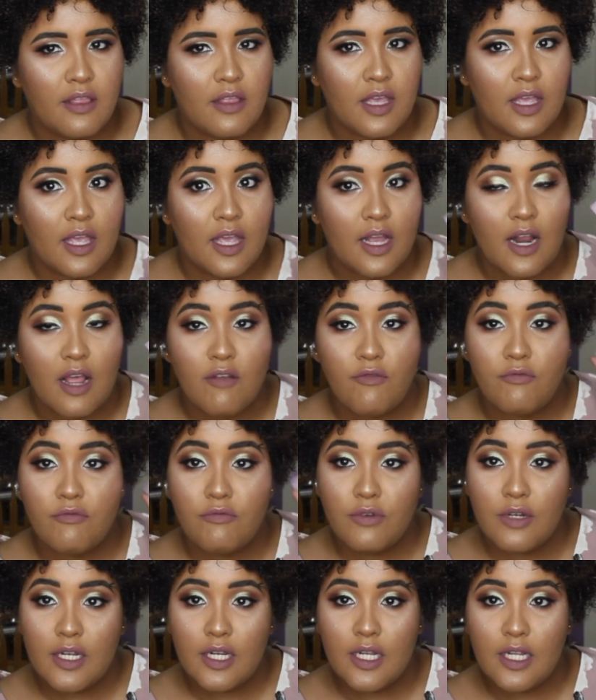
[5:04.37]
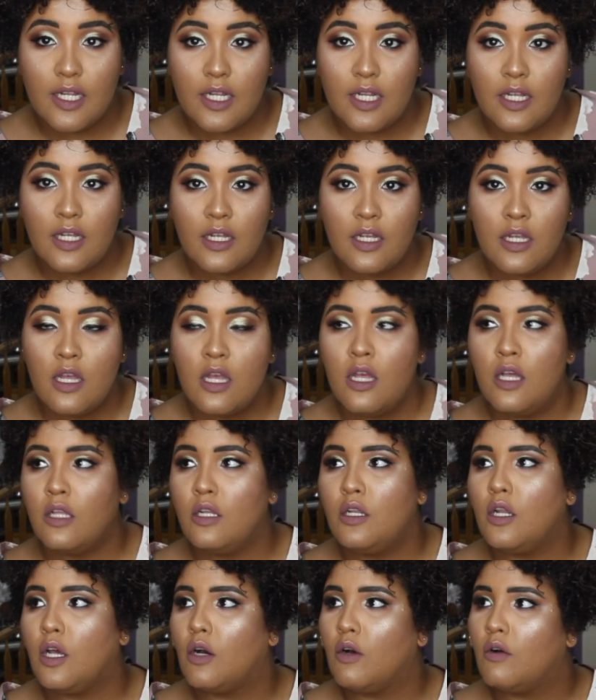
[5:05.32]
I think. And I really,
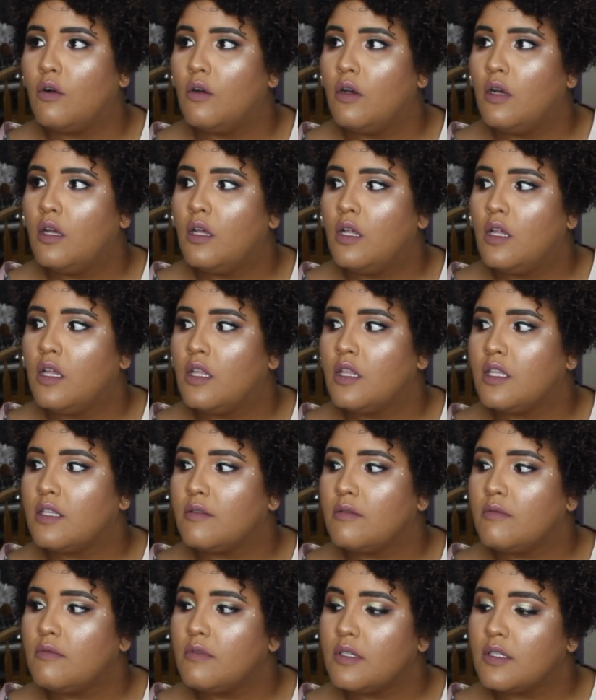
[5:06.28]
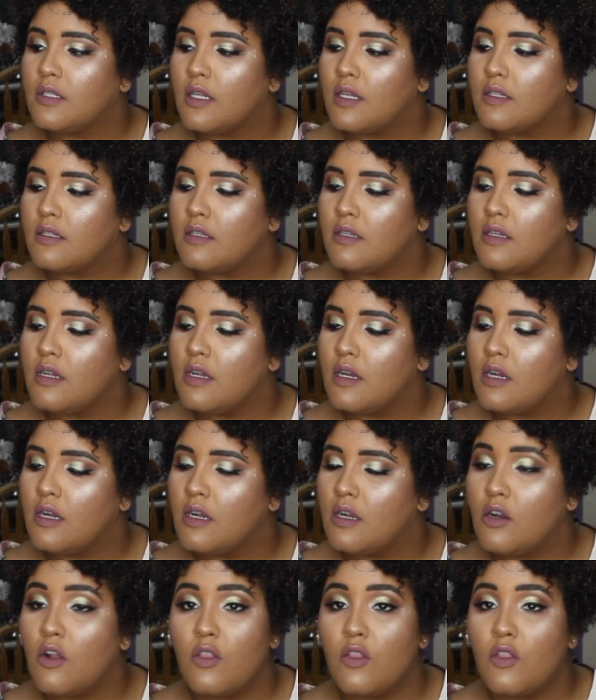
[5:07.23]
no, this one was last year.